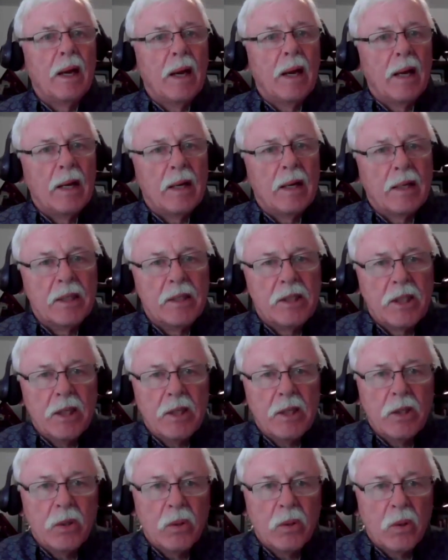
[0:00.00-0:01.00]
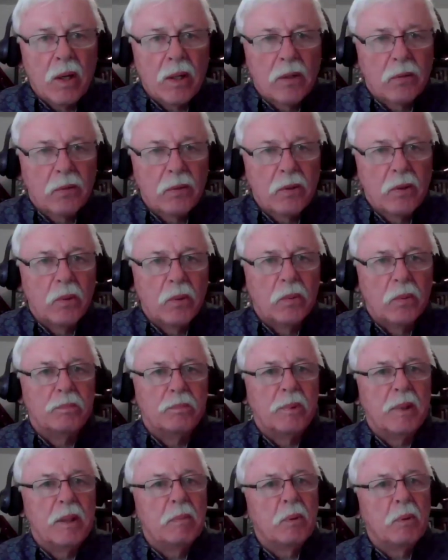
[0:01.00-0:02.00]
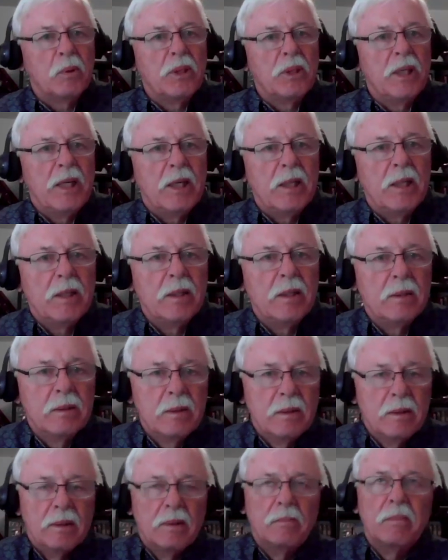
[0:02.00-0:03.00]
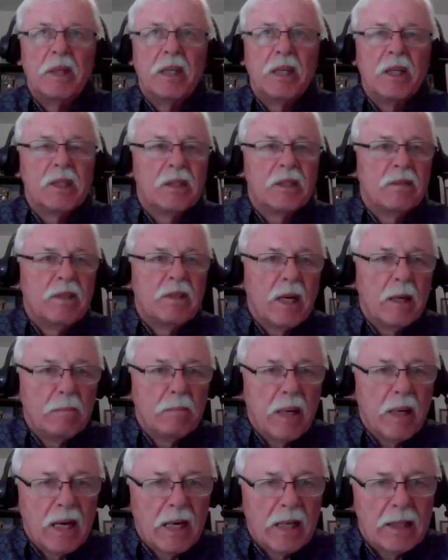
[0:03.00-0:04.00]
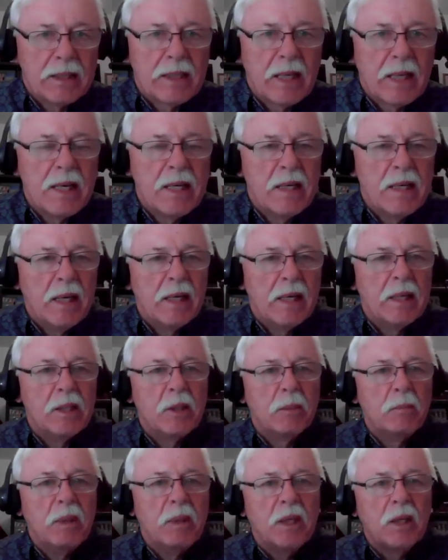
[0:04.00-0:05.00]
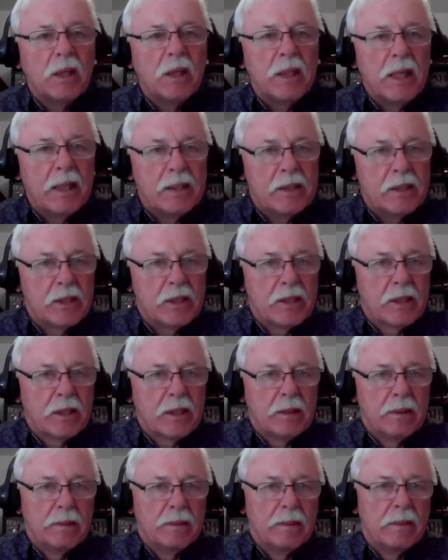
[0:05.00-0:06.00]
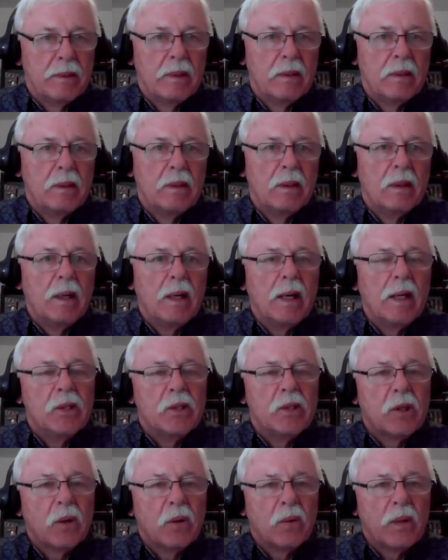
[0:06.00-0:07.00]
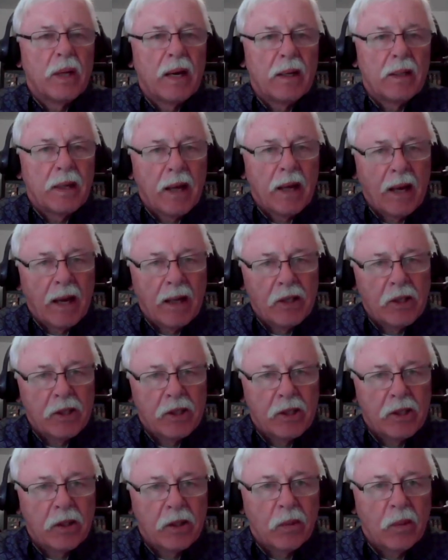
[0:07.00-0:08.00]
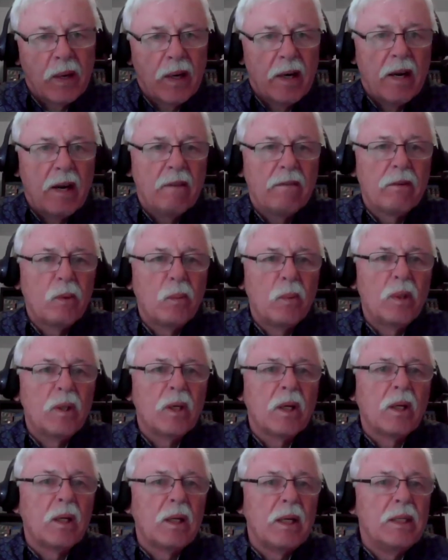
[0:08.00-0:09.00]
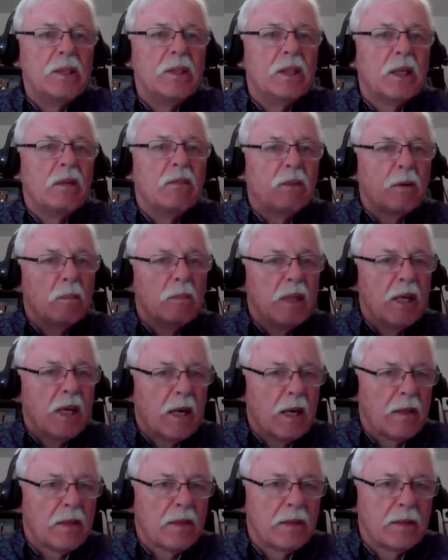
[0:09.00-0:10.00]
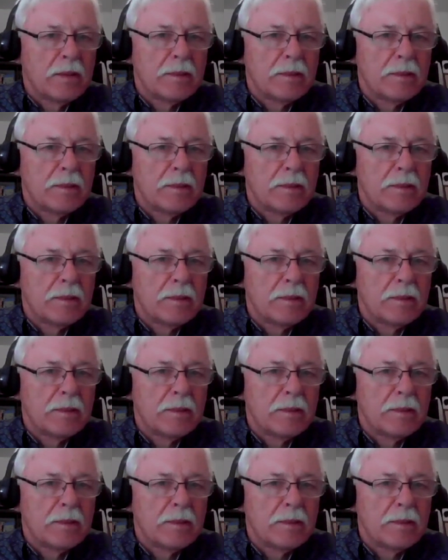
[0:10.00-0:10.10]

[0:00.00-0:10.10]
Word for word: And it continued on through. People needed, because of dead bodies, they needed to be cleansed. And so that ashes of the red heifer were the cleansing from death.